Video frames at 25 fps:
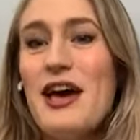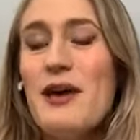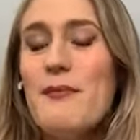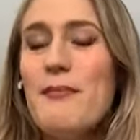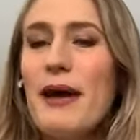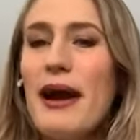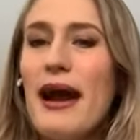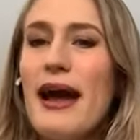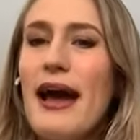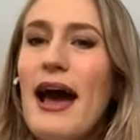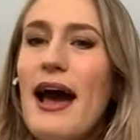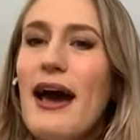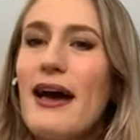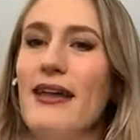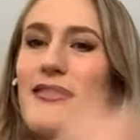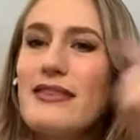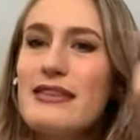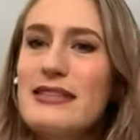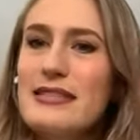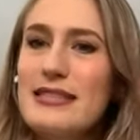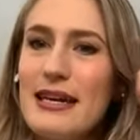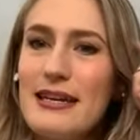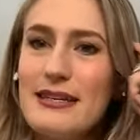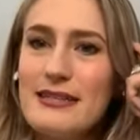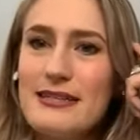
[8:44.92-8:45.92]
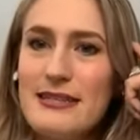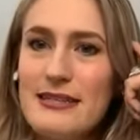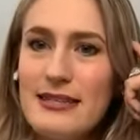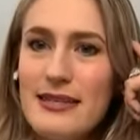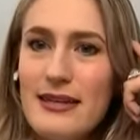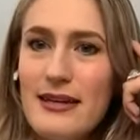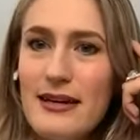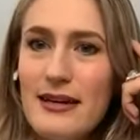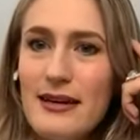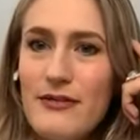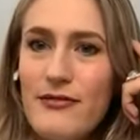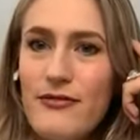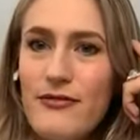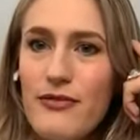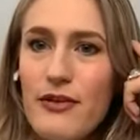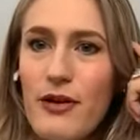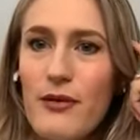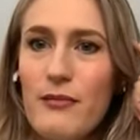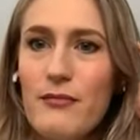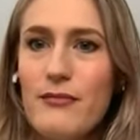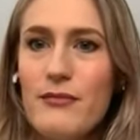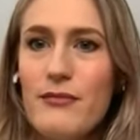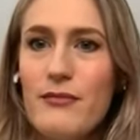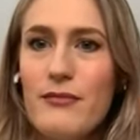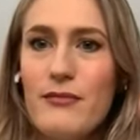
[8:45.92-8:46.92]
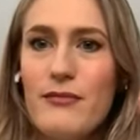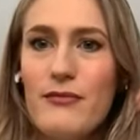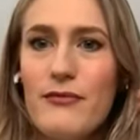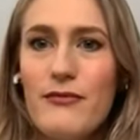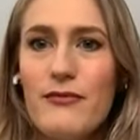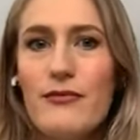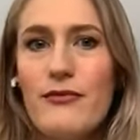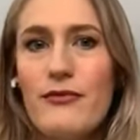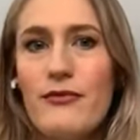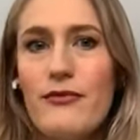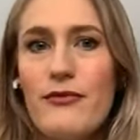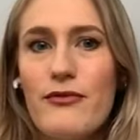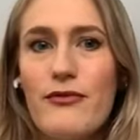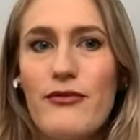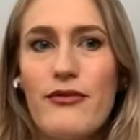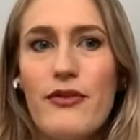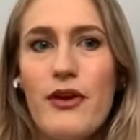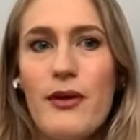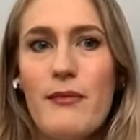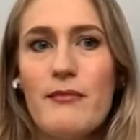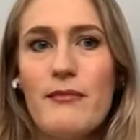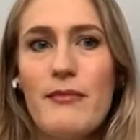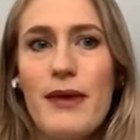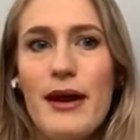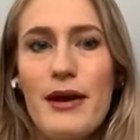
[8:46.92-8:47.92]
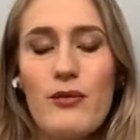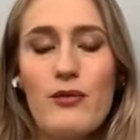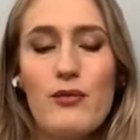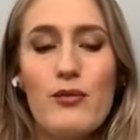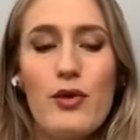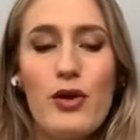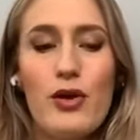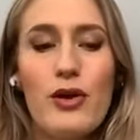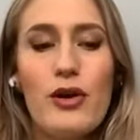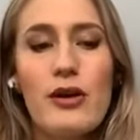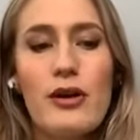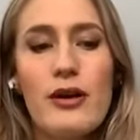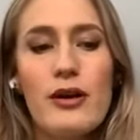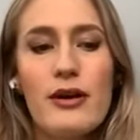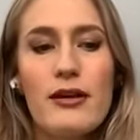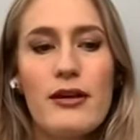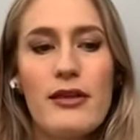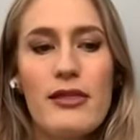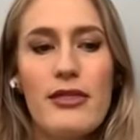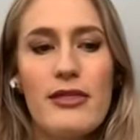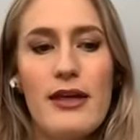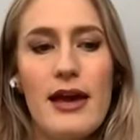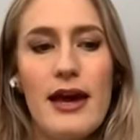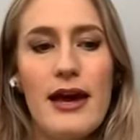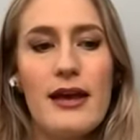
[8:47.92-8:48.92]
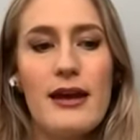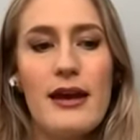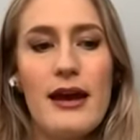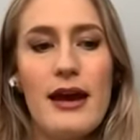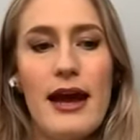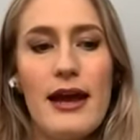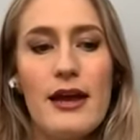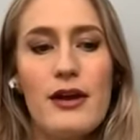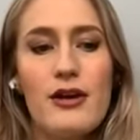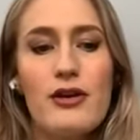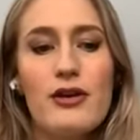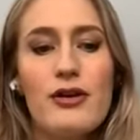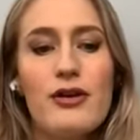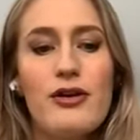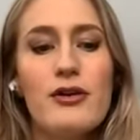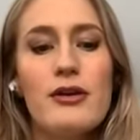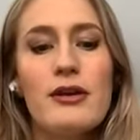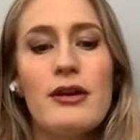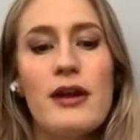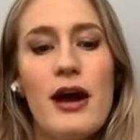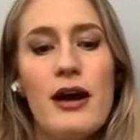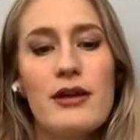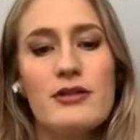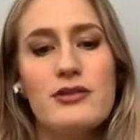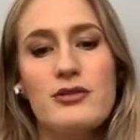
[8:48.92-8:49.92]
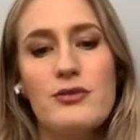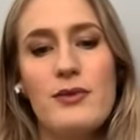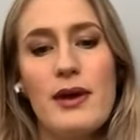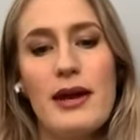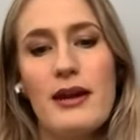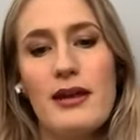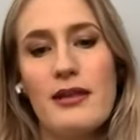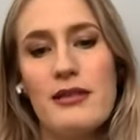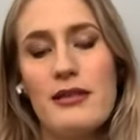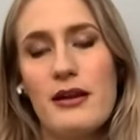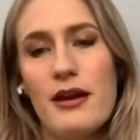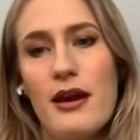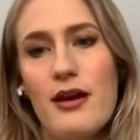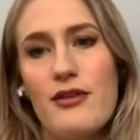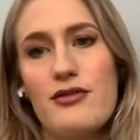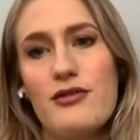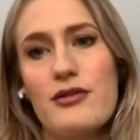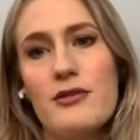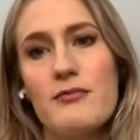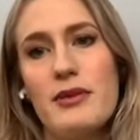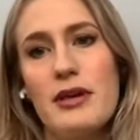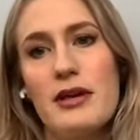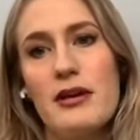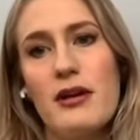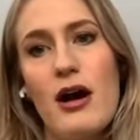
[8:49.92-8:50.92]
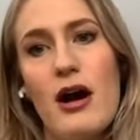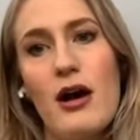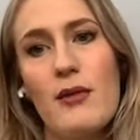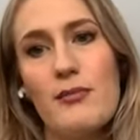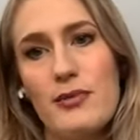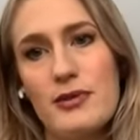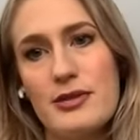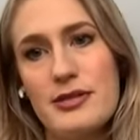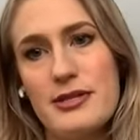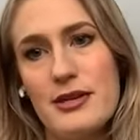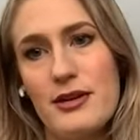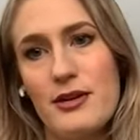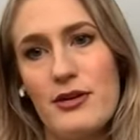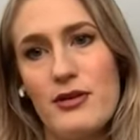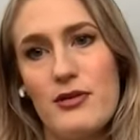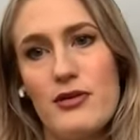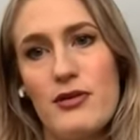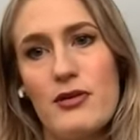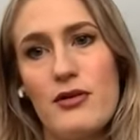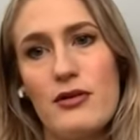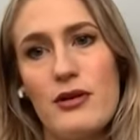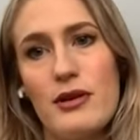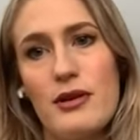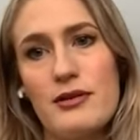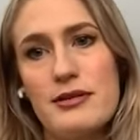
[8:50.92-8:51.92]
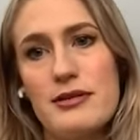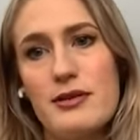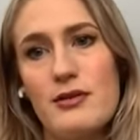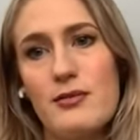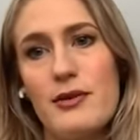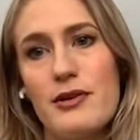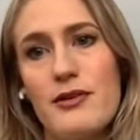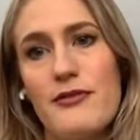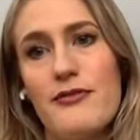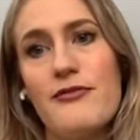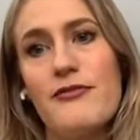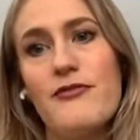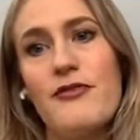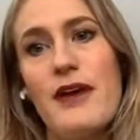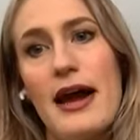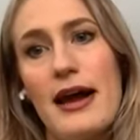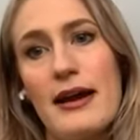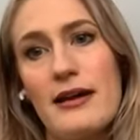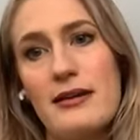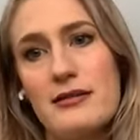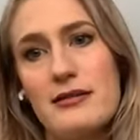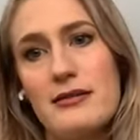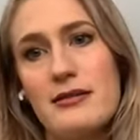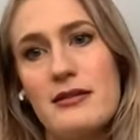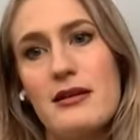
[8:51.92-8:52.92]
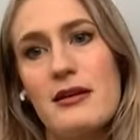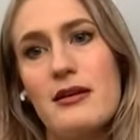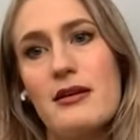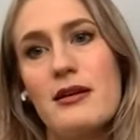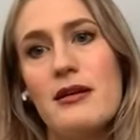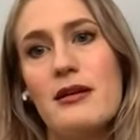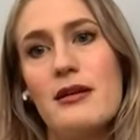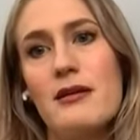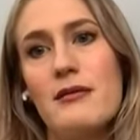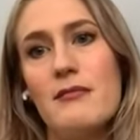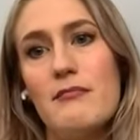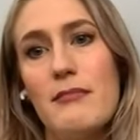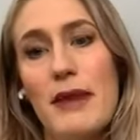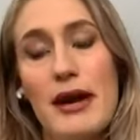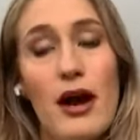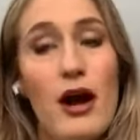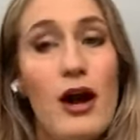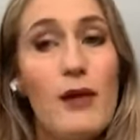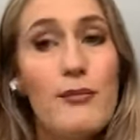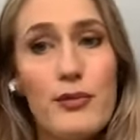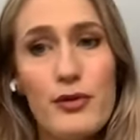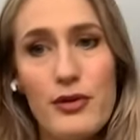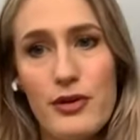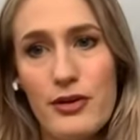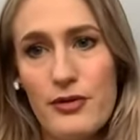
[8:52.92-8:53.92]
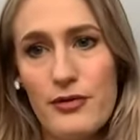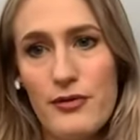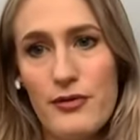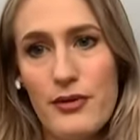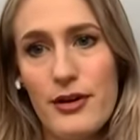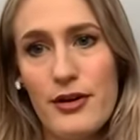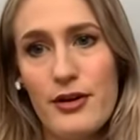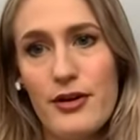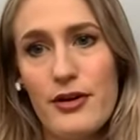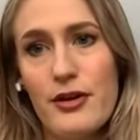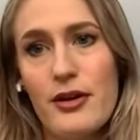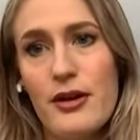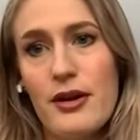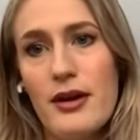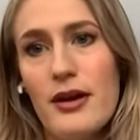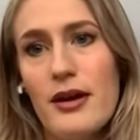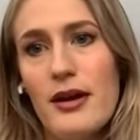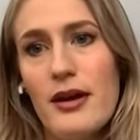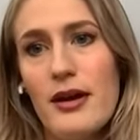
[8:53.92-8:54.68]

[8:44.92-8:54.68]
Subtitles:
But I had this idea from my work that I could not do anything other than be an opera singer, or else it would affect my opera career.